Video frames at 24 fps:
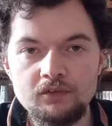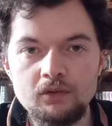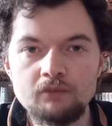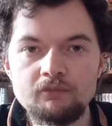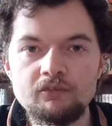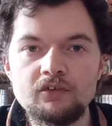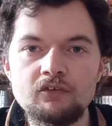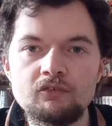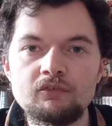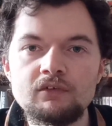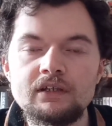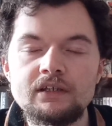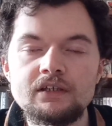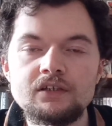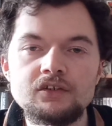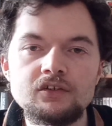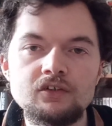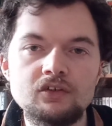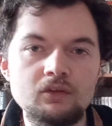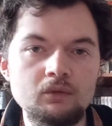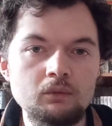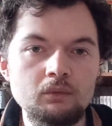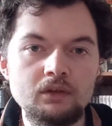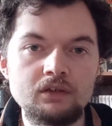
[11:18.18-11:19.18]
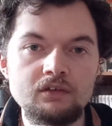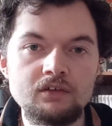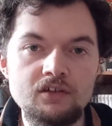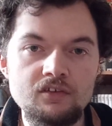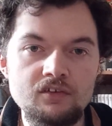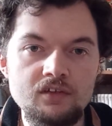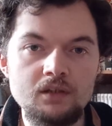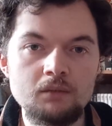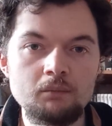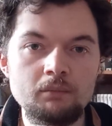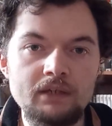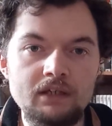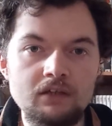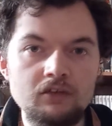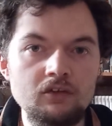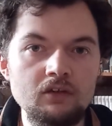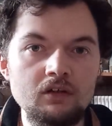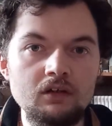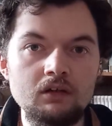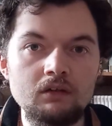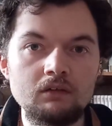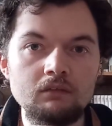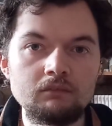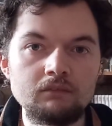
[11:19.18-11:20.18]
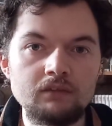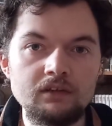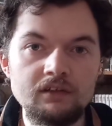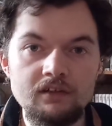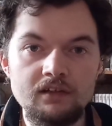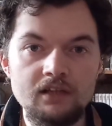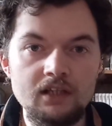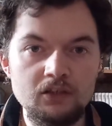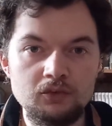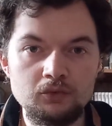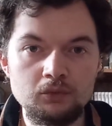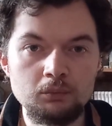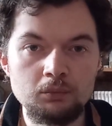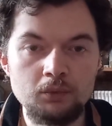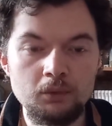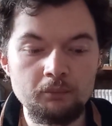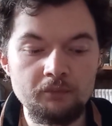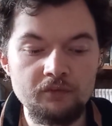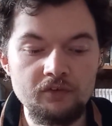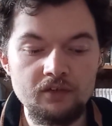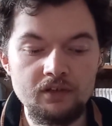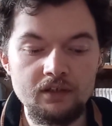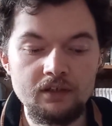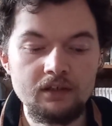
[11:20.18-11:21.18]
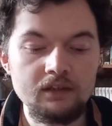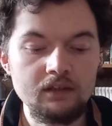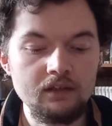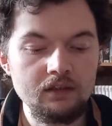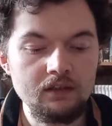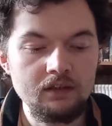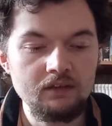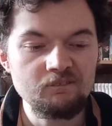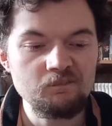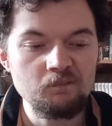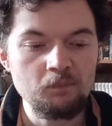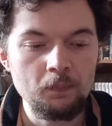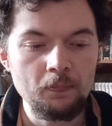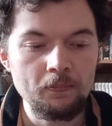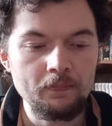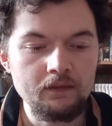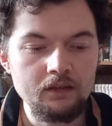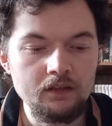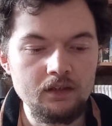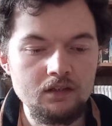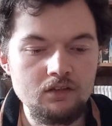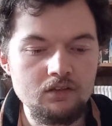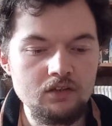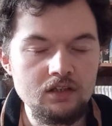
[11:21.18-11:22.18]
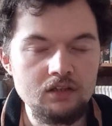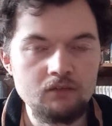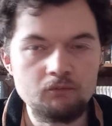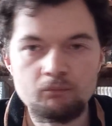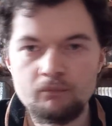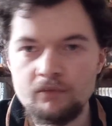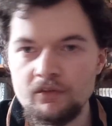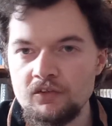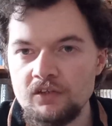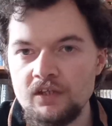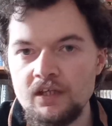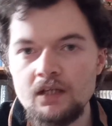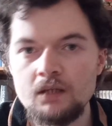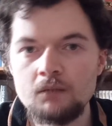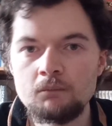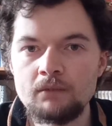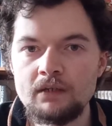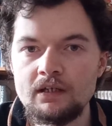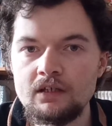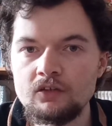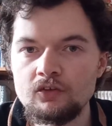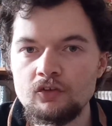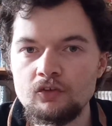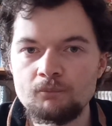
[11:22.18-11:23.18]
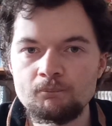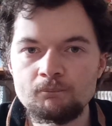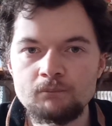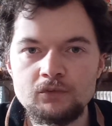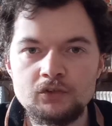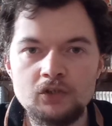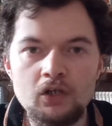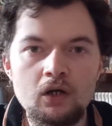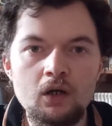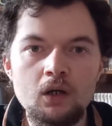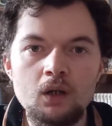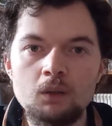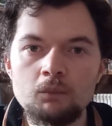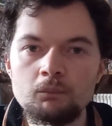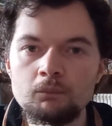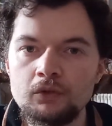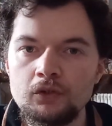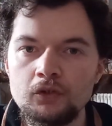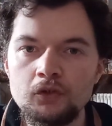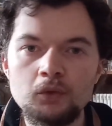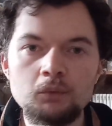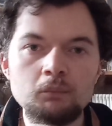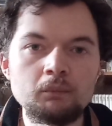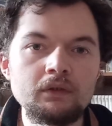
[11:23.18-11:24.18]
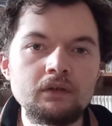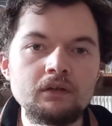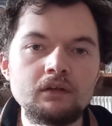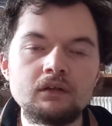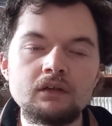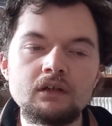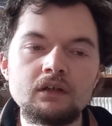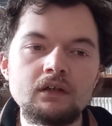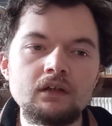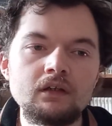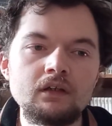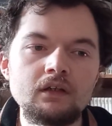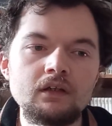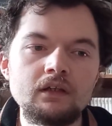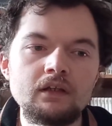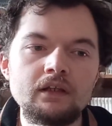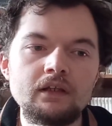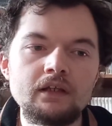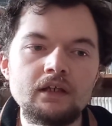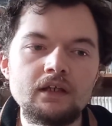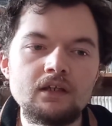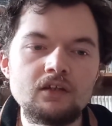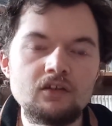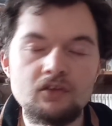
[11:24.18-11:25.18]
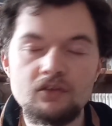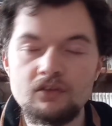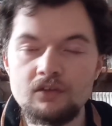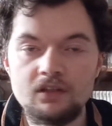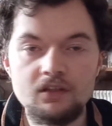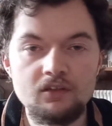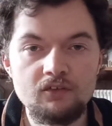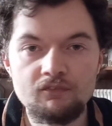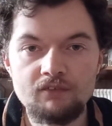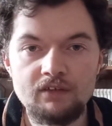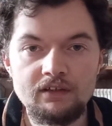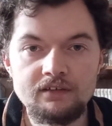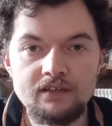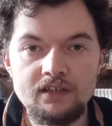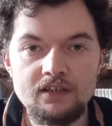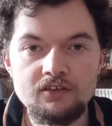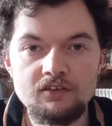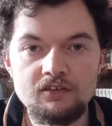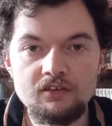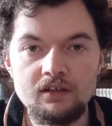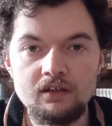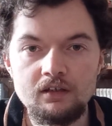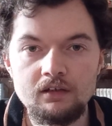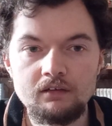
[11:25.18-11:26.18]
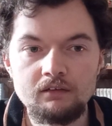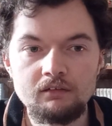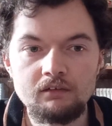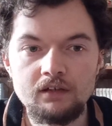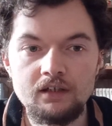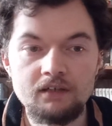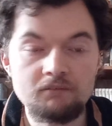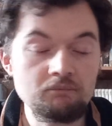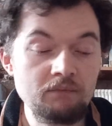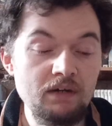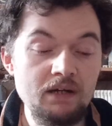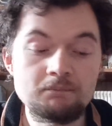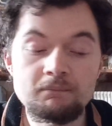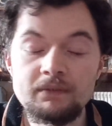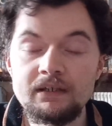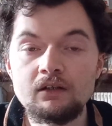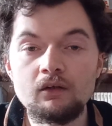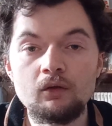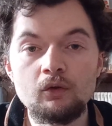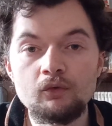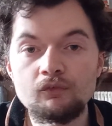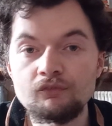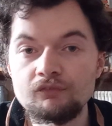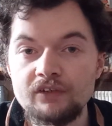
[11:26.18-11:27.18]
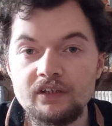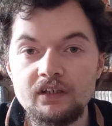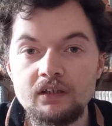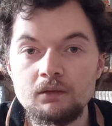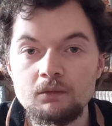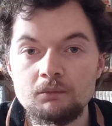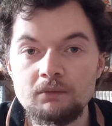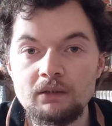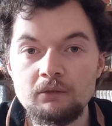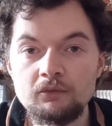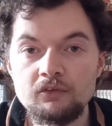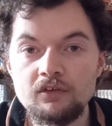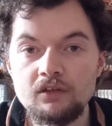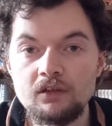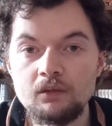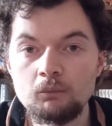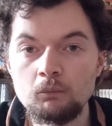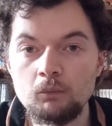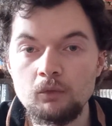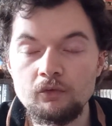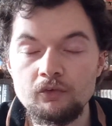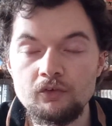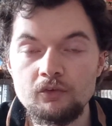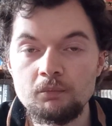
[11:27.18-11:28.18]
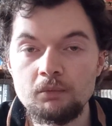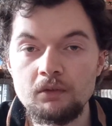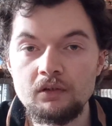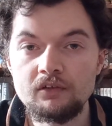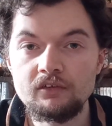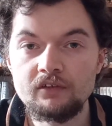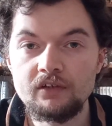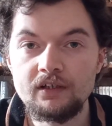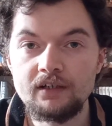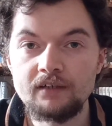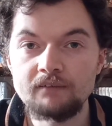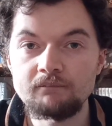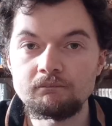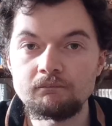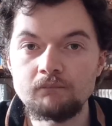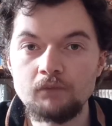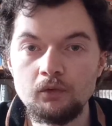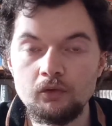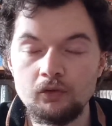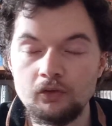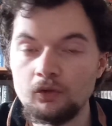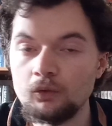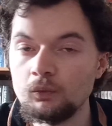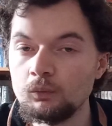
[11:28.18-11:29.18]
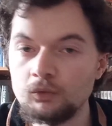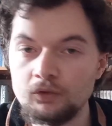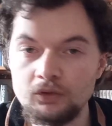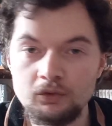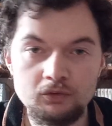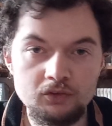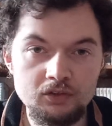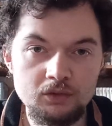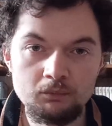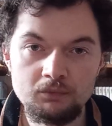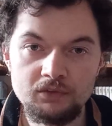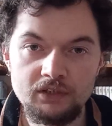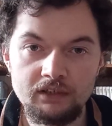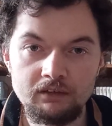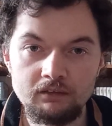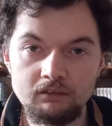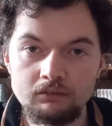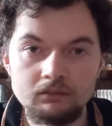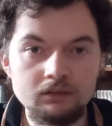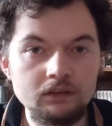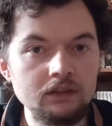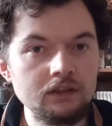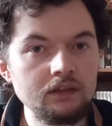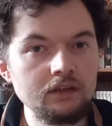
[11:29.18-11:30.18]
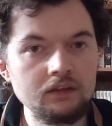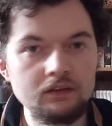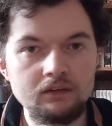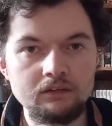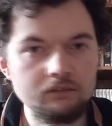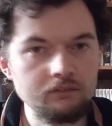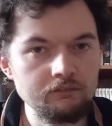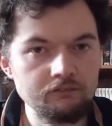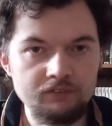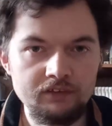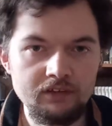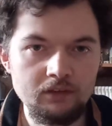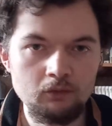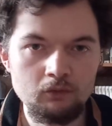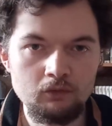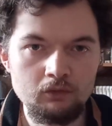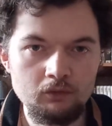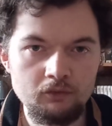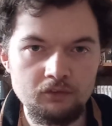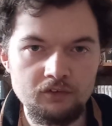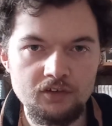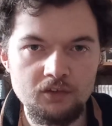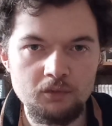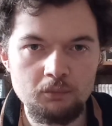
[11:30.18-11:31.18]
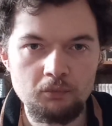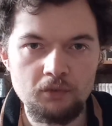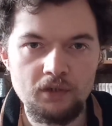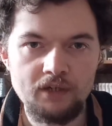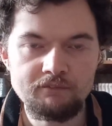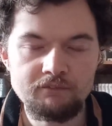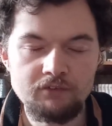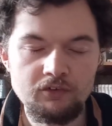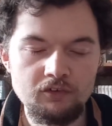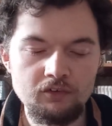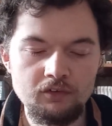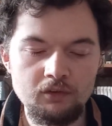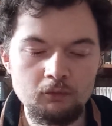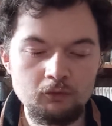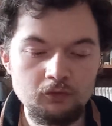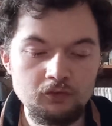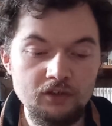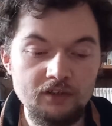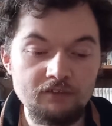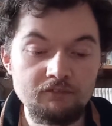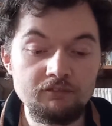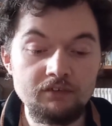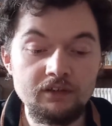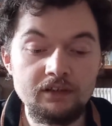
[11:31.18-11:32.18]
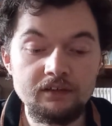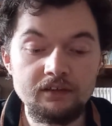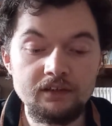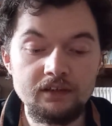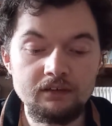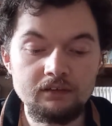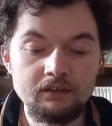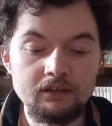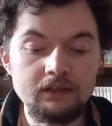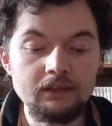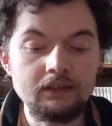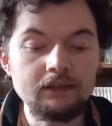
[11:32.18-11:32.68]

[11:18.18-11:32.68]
of its relation to a Disney Pixar intellectual property, this game has charm, humour. It's fantastic. I made a whole video about it once upon a time on an old YouTube channel. Video's long since private, so don't try and find it.